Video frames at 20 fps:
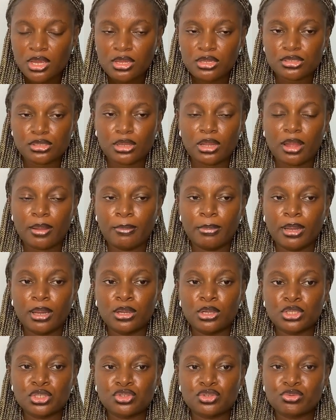talk
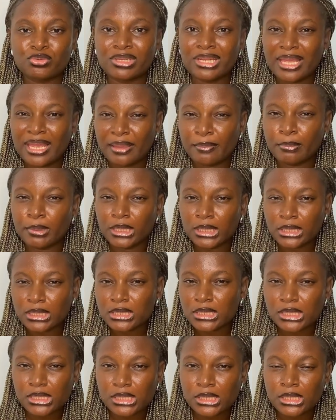about
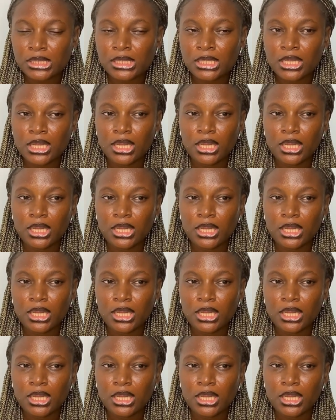reliability,